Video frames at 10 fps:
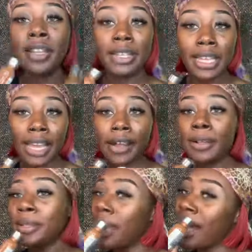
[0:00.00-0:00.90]

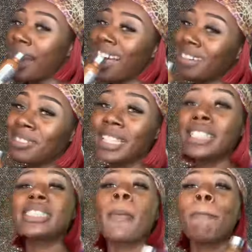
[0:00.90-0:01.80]
Now, I don't think
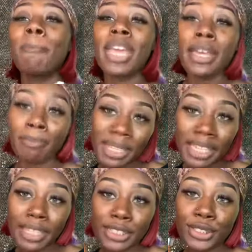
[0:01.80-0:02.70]
it's a big,
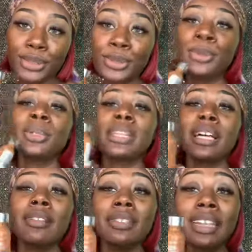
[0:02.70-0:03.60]
big issue with the
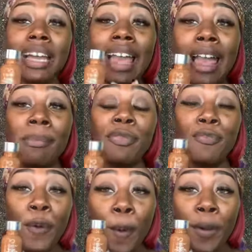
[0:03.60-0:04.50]
color that I had
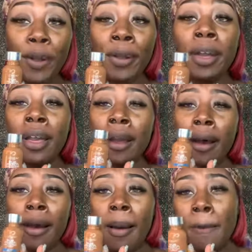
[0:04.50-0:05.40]
before.
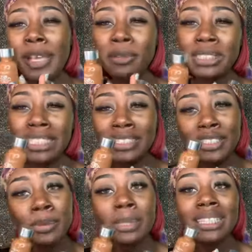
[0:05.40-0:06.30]
Um, it was a
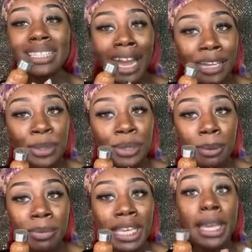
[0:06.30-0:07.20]
little bit lighter
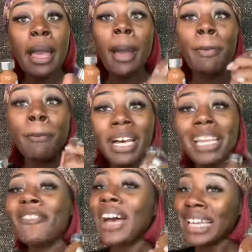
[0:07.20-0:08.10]
than me,
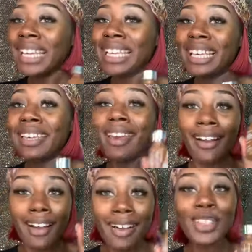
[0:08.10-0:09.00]
but if I can get a
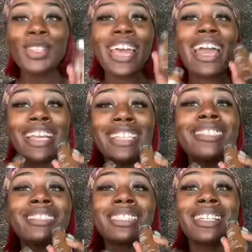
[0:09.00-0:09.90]
color that
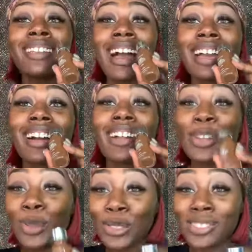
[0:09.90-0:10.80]
is like
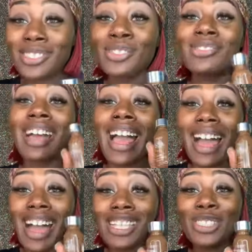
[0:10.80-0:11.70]
closer to the
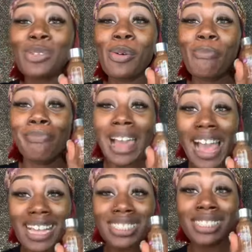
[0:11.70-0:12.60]
actual
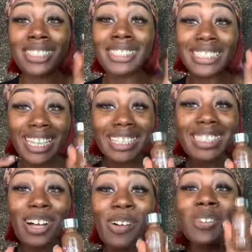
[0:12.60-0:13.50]
match skin
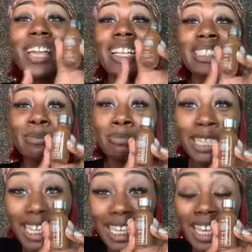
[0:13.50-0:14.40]
tone as
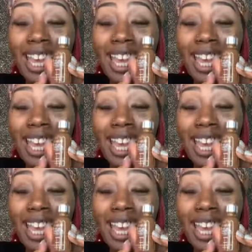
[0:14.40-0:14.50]
me,